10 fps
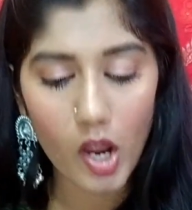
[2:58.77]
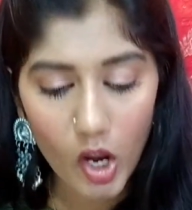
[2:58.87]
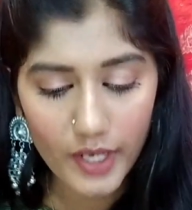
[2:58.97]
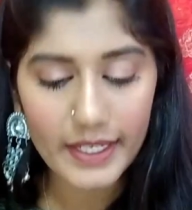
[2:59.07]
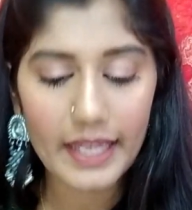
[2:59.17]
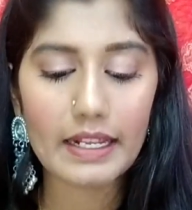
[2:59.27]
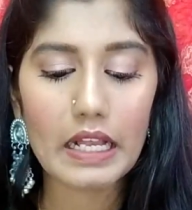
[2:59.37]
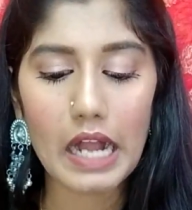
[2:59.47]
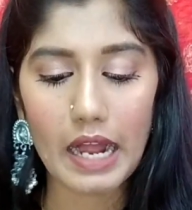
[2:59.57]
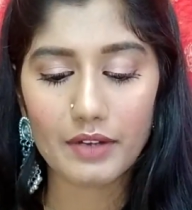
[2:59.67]
Organic
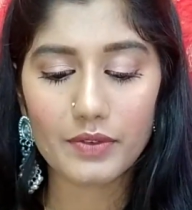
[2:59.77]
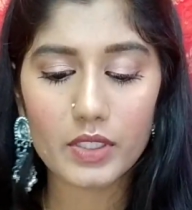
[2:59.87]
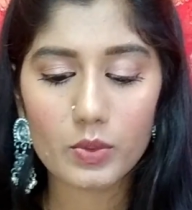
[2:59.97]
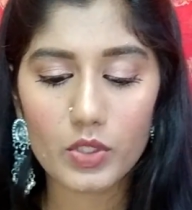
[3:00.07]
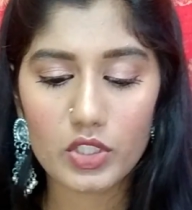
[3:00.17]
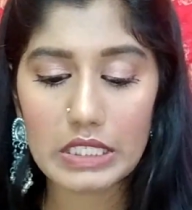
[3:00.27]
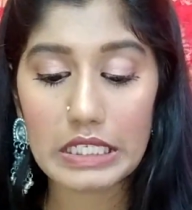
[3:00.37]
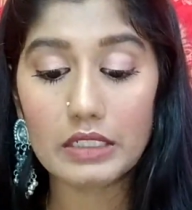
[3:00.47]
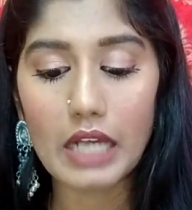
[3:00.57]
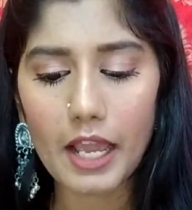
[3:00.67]
Harvest, which is
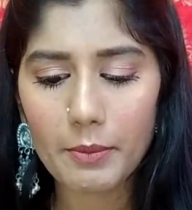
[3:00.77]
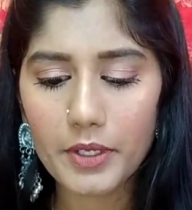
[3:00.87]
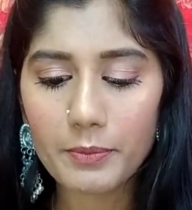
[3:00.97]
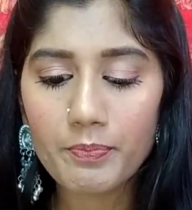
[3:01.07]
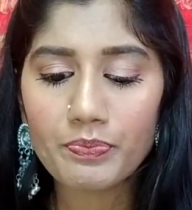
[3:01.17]
the Diamond